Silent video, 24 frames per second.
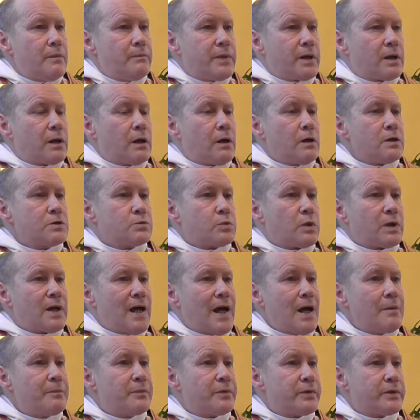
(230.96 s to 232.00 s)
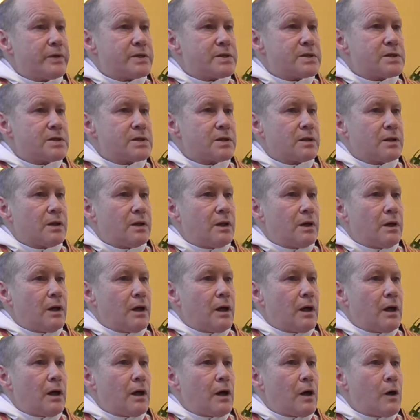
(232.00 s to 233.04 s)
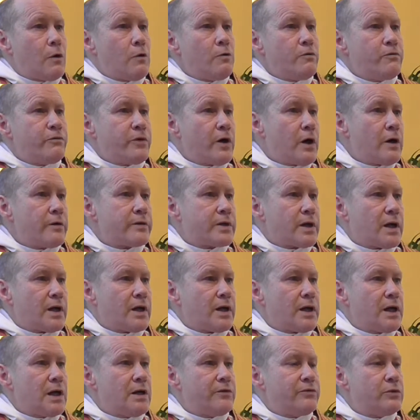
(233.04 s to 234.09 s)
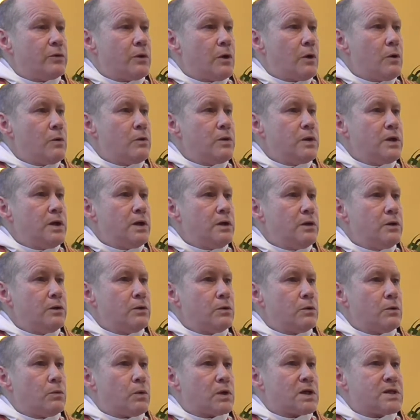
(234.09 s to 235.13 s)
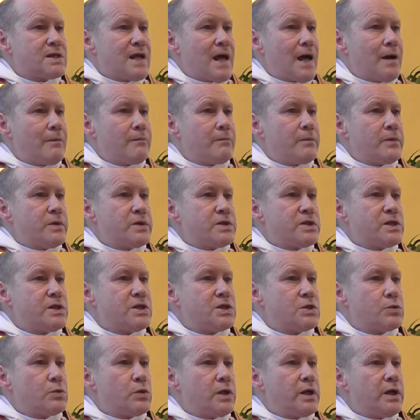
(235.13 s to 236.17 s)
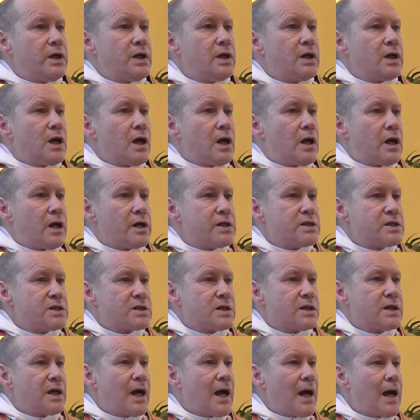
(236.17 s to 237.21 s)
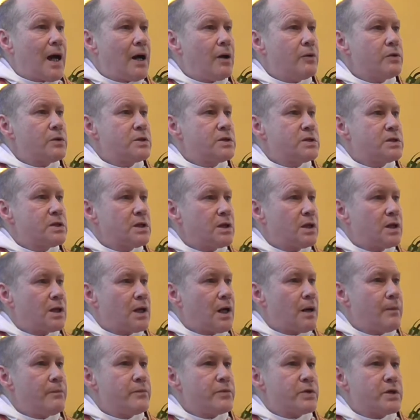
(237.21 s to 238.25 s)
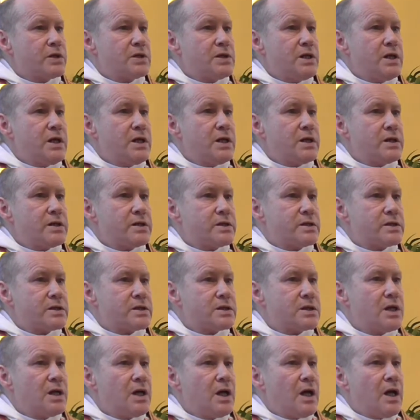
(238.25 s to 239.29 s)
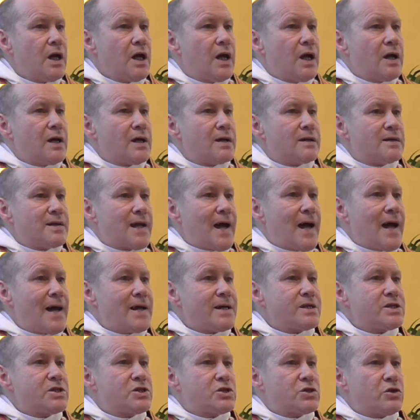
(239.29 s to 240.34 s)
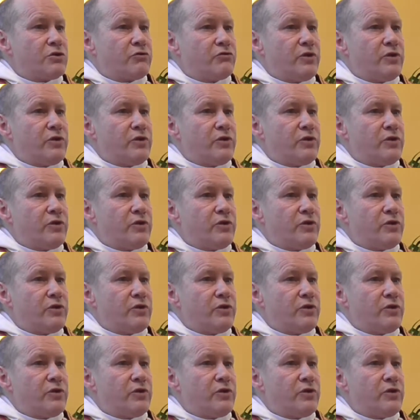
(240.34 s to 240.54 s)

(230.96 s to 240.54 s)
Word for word: because what happens Oh, Father, if you only knew what has happened since you were here last, and out come the tears. That's